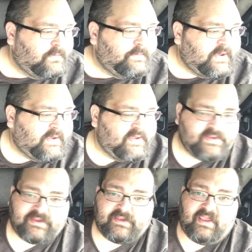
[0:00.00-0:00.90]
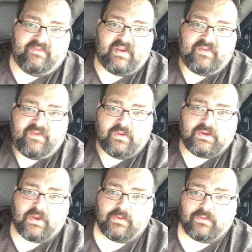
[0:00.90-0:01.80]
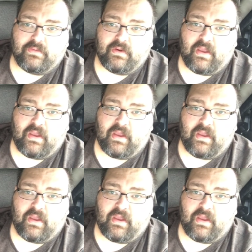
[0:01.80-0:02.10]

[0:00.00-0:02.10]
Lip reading: Because even if you don't